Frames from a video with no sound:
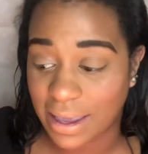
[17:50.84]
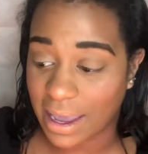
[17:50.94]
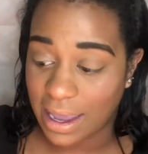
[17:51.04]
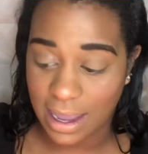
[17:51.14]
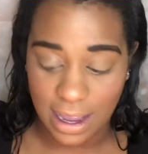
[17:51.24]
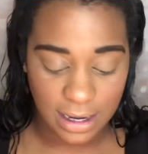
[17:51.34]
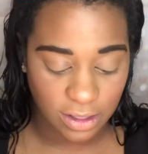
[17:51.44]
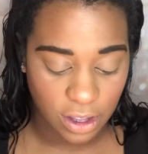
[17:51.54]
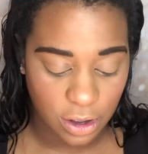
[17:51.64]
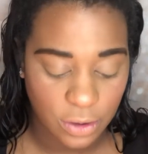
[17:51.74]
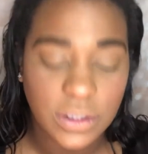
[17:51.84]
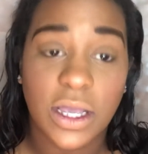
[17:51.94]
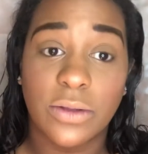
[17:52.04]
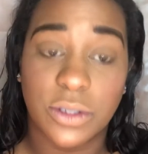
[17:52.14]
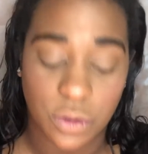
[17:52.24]
and the
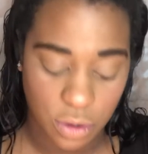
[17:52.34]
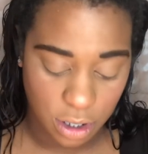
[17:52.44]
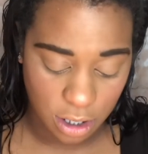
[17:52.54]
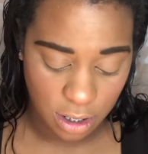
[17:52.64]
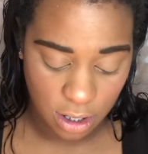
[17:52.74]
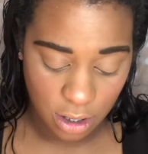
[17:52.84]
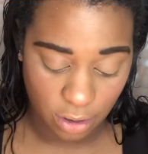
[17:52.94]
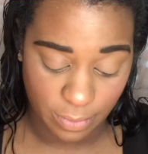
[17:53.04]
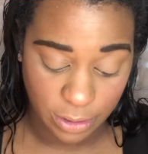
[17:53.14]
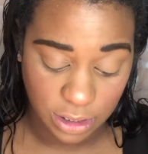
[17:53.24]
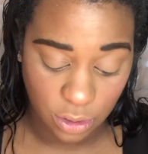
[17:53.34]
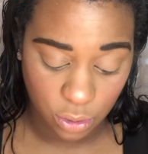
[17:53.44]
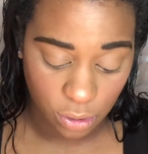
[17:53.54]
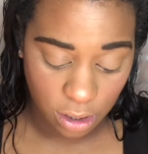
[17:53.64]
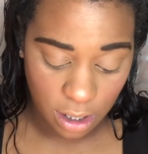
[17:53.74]
hotel door, or motel
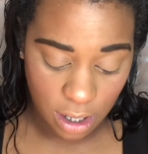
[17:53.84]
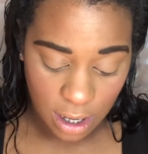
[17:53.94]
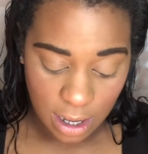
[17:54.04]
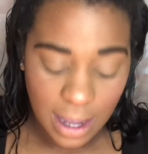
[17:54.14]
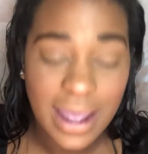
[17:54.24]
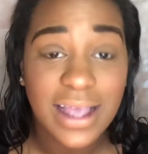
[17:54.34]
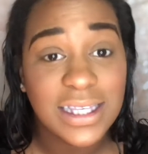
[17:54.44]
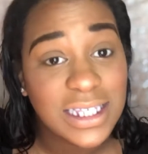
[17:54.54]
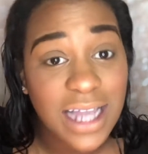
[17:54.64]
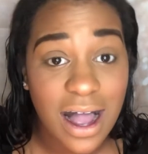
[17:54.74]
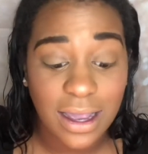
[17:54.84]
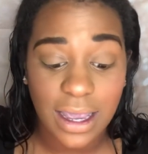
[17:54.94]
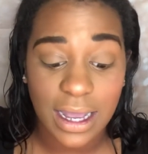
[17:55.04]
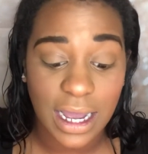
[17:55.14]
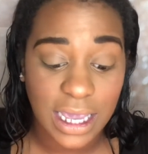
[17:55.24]
door, is stuck
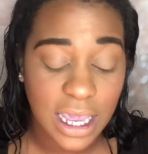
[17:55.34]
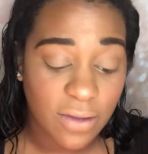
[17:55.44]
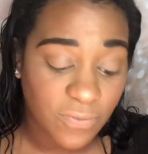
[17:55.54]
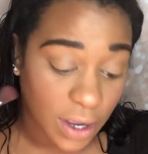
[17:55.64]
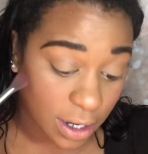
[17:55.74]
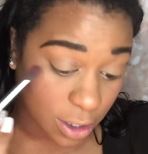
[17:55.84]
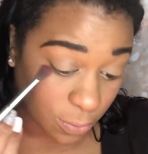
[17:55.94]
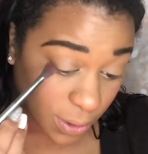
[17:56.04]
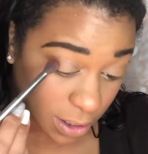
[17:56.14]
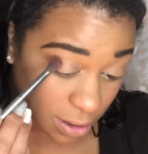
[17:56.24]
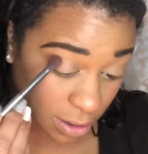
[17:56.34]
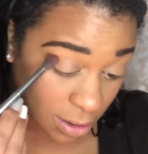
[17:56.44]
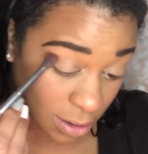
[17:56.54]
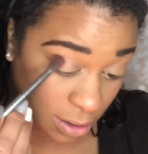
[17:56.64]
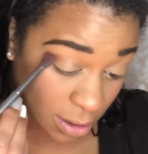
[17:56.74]
and I can't fucking open it.
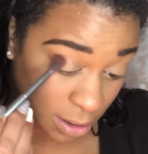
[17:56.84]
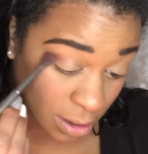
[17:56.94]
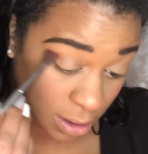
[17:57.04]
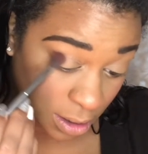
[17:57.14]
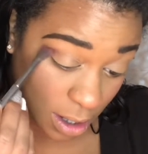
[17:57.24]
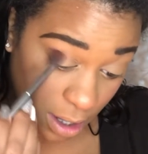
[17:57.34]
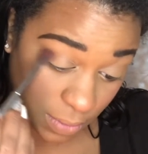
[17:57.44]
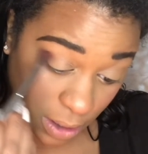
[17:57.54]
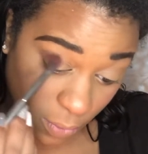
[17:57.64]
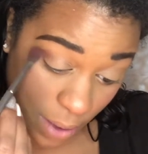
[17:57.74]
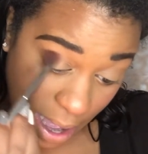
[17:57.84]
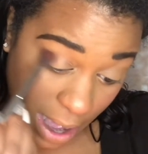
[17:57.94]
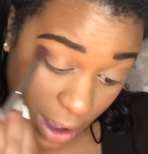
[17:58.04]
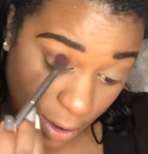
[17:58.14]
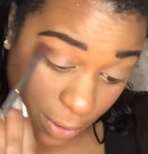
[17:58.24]
I'm like,
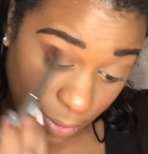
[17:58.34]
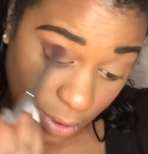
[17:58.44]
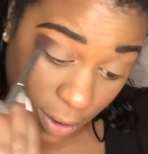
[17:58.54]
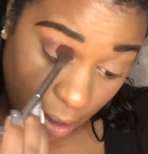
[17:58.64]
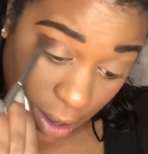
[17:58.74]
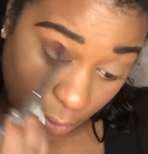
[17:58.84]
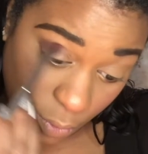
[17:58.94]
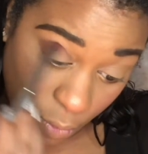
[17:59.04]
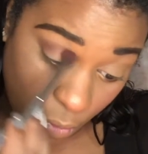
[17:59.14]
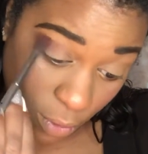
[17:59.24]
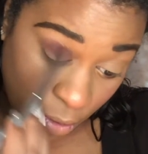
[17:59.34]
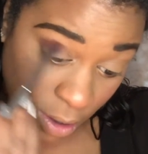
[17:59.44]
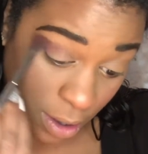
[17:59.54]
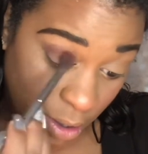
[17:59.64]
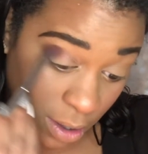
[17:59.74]
wow, okay, cool.
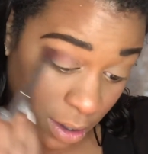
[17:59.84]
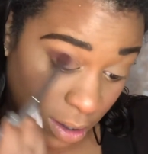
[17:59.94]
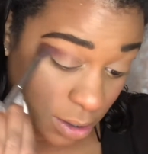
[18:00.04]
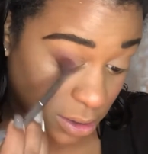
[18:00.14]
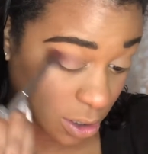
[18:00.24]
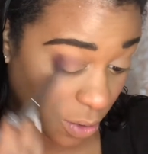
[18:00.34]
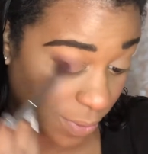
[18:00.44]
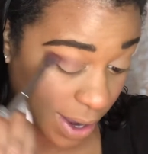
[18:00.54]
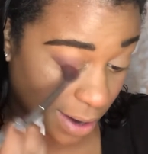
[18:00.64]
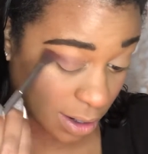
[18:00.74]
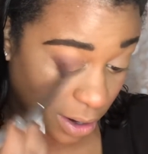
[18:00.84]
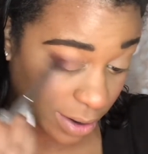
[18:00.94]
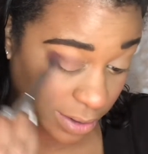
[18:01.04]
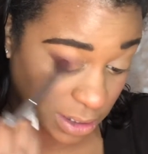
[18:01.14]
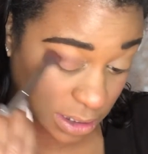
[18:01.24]
So we had to go
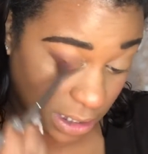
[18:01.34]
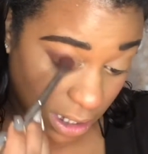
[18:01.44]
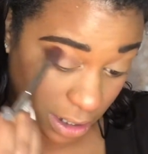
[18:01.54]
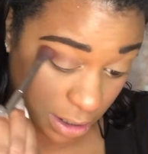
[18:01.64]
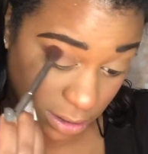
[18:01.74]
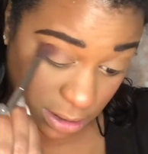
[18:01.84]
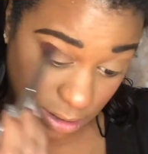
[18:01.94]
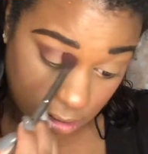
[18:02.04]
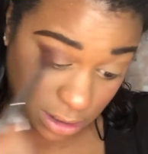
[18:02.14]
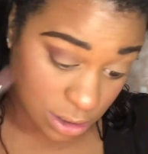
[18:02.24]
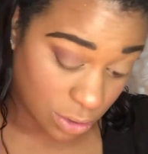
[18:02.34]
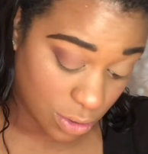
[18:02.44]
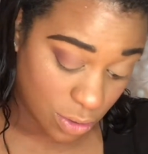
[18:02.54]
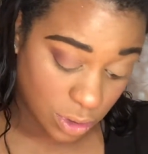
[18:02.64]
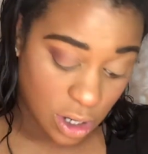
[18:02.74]
downstairs
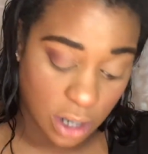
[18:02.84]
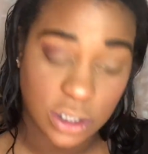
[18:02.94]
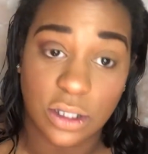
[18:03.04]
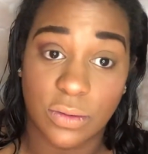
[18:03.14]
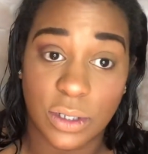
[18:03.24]
to talk to the